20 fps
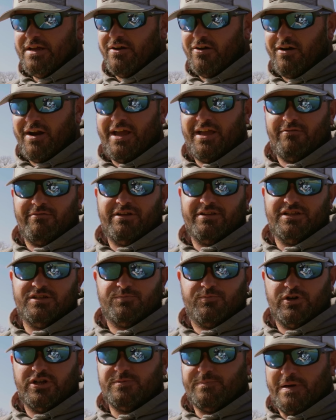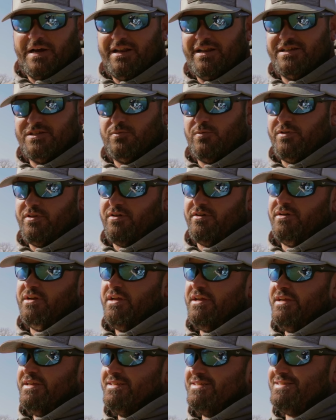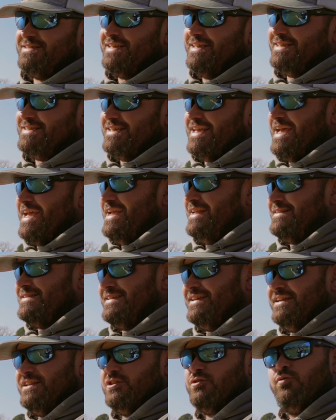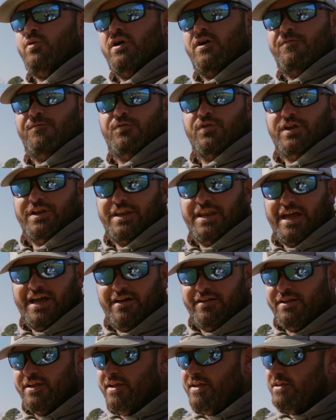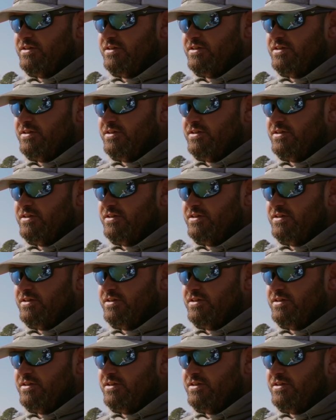or hanging around these bridge pilings where they're 6, 8, 10, 12 foot down.